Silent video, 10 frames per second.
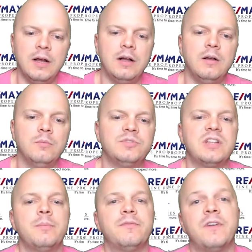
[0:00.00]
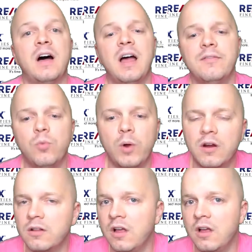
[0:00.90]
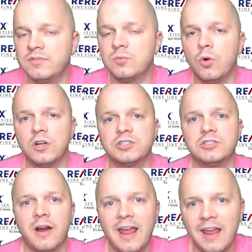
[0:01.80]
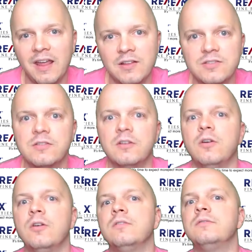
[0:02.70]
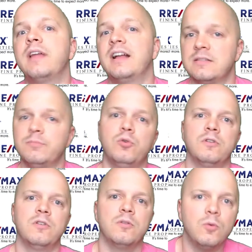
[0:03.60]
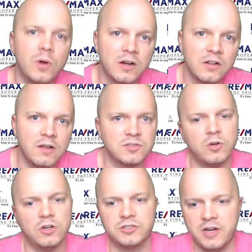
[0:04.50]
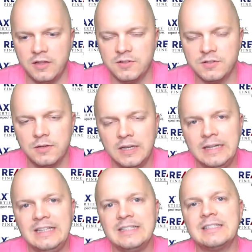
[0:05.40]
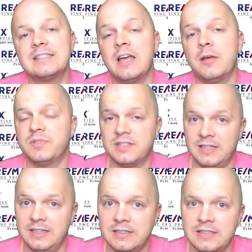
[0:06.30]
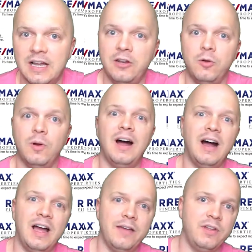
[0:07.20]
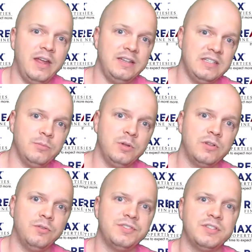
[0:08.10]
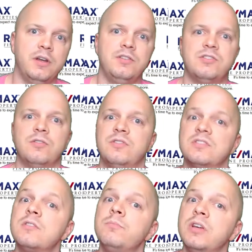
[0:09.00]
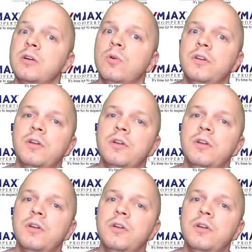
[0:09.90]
Step 5, wear gloves and wash your hands. That's important. Wear gloves and wash your hands. Step 6, I know I have an 18-month-old son, so this is a big one.